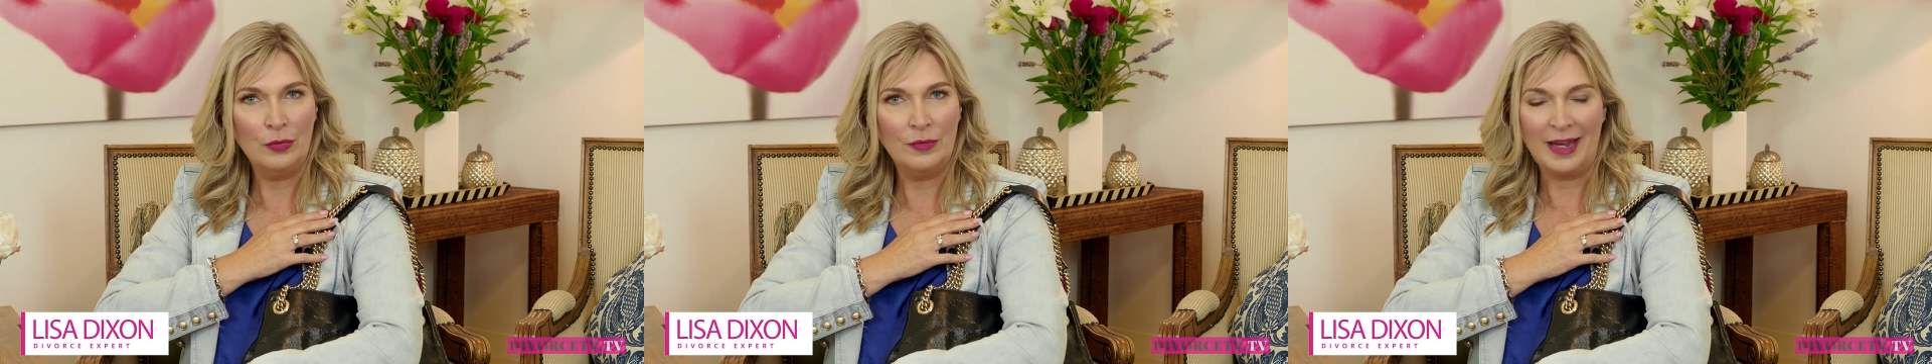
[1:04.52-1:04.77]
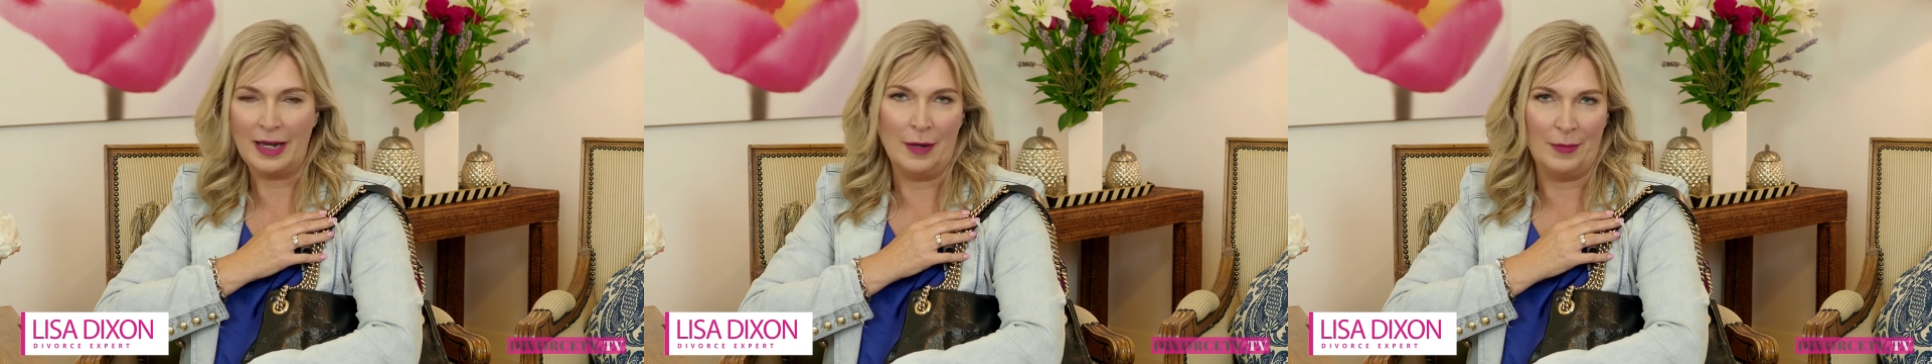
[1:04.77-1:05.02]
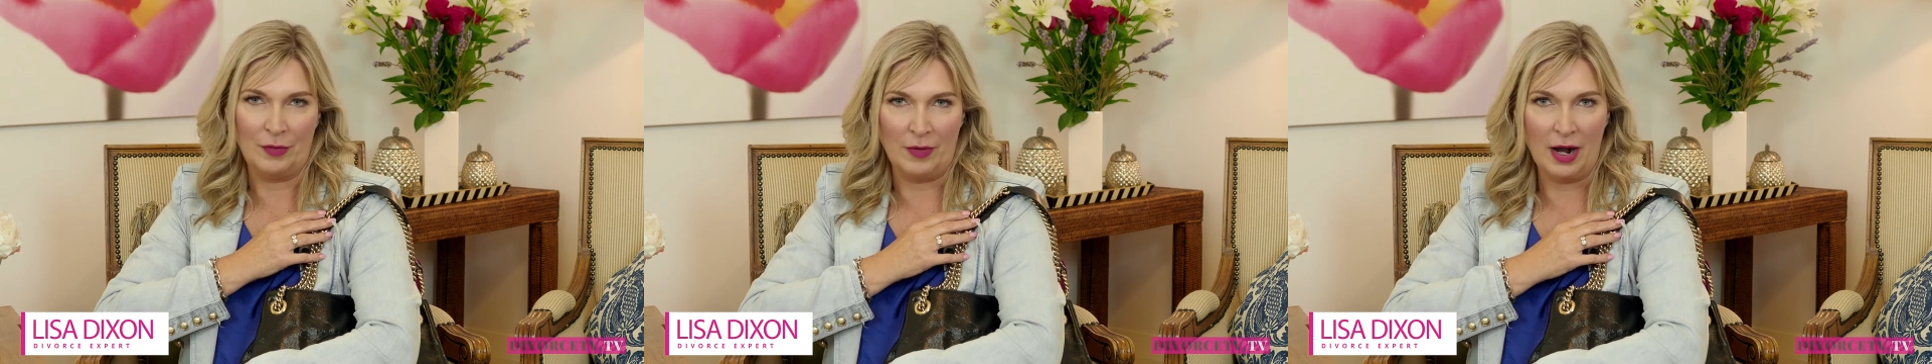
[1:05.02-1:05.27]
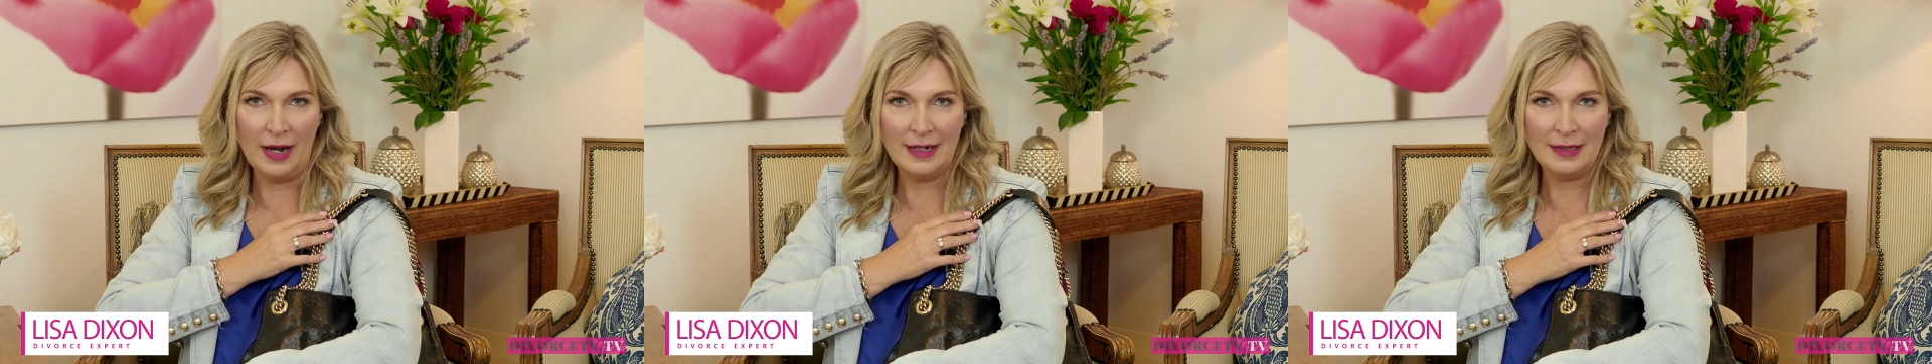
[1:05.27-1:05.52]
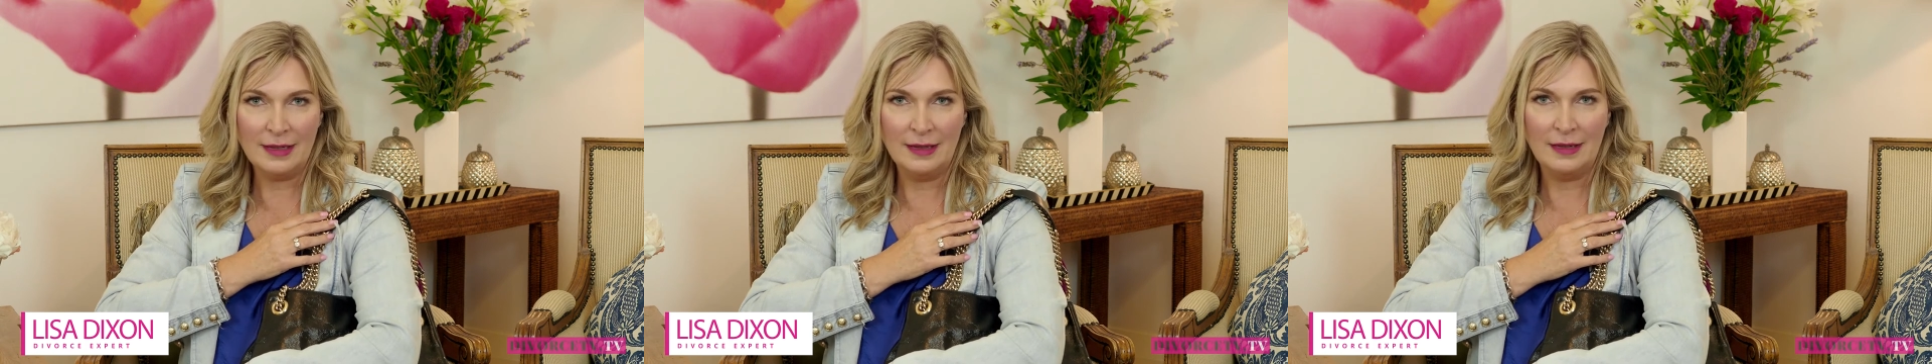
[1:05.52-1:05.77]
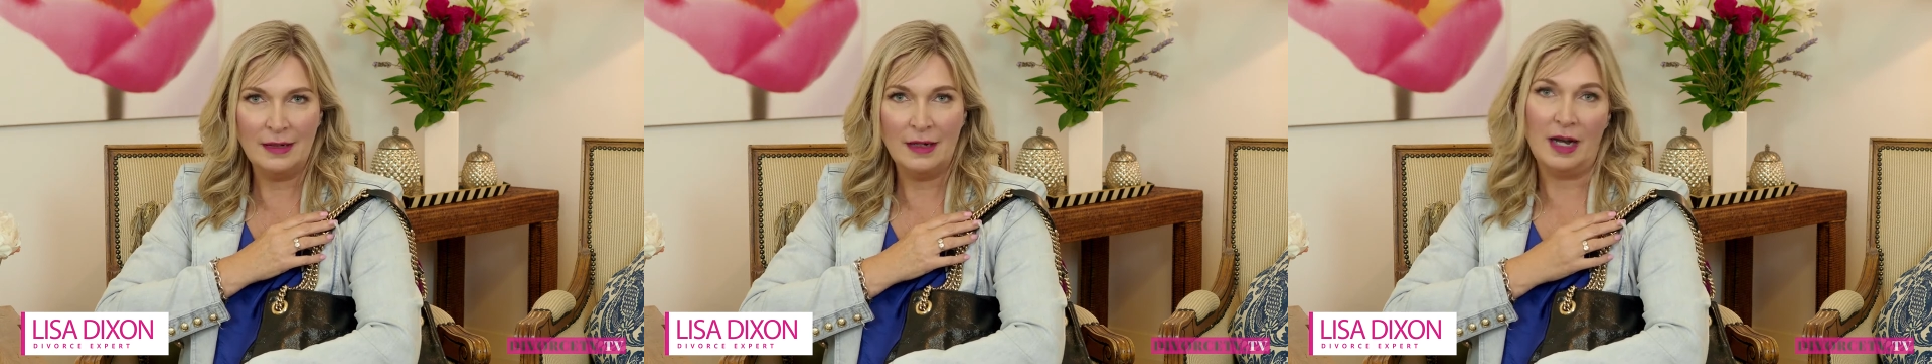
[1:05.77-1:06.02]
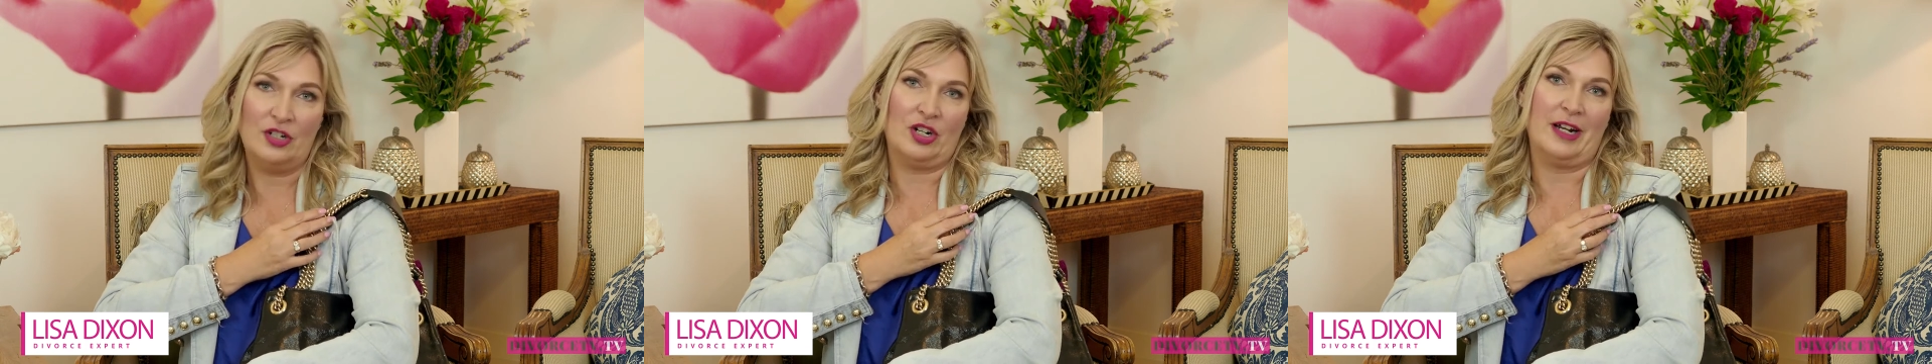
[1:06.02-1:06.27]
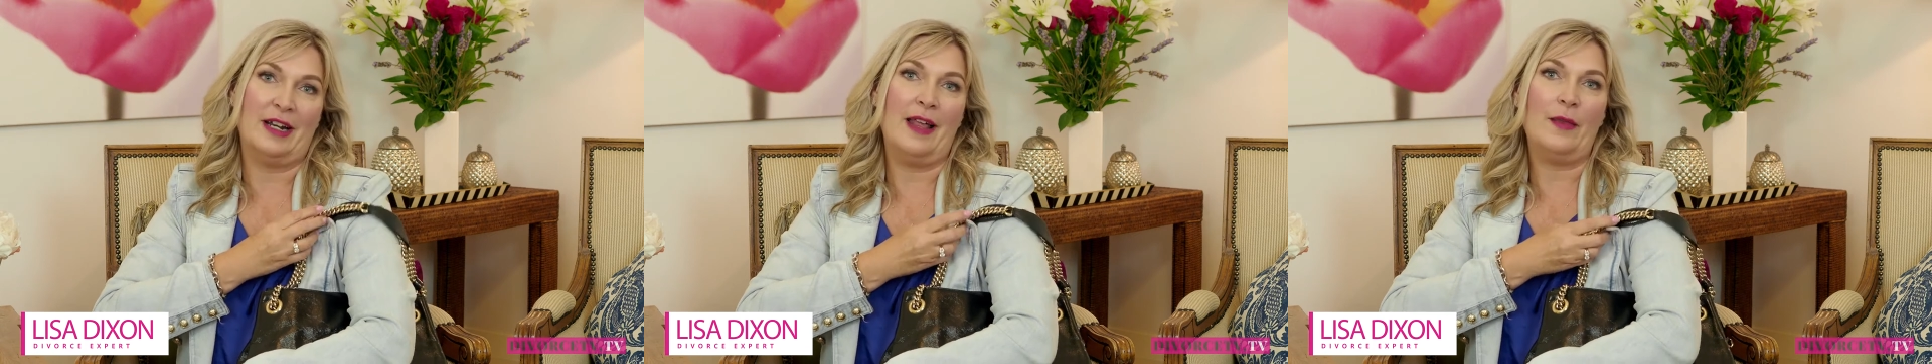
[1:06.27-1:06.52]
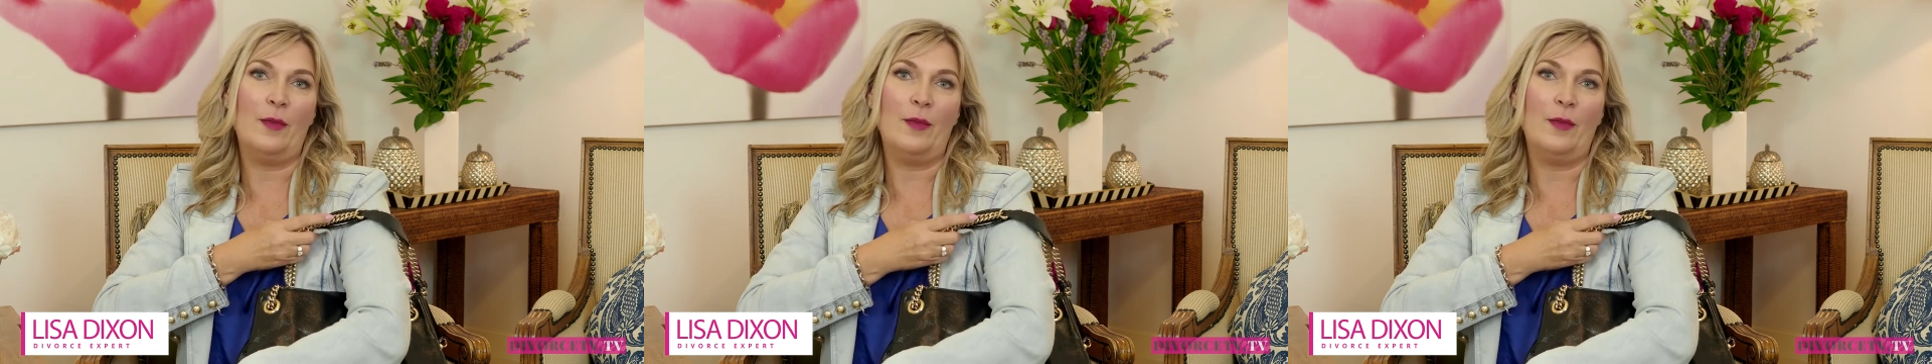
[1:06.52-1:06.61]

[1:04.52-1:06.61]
that can't be right. I tried another